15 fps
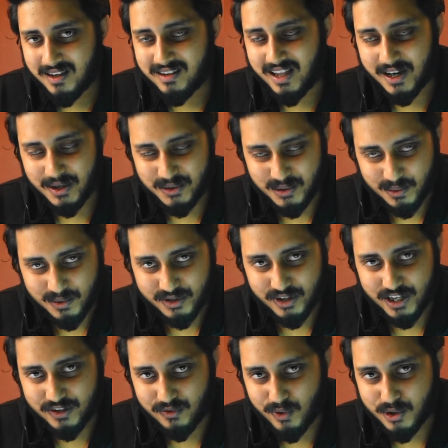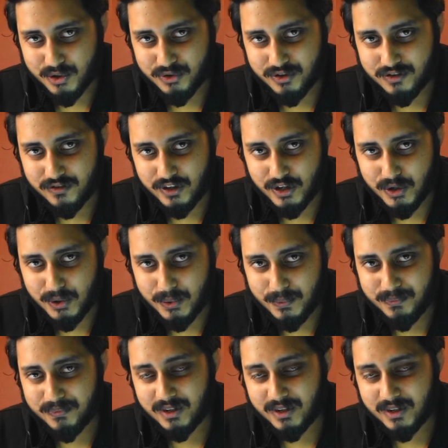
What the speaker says: Thank you so much guys for watching this video.